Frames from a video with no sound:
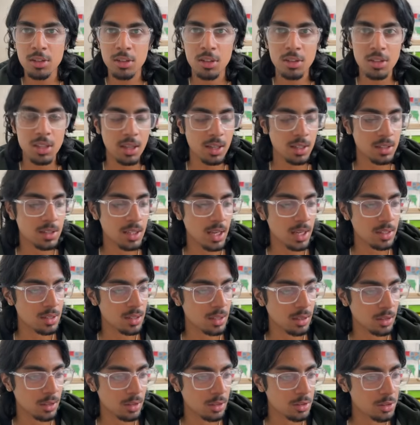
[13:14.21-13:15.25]
looks like it's asking
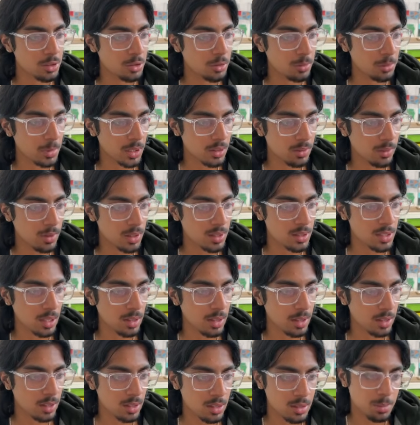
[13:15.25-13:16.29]
a little too much for a set
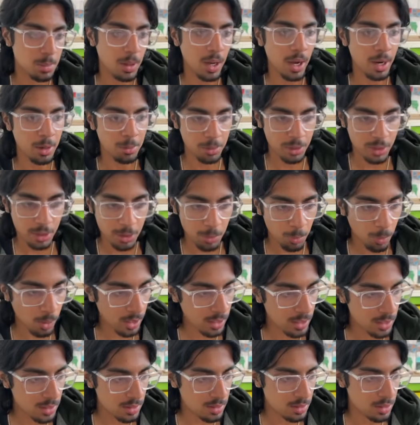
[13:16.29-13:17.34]
like this, but I really want it.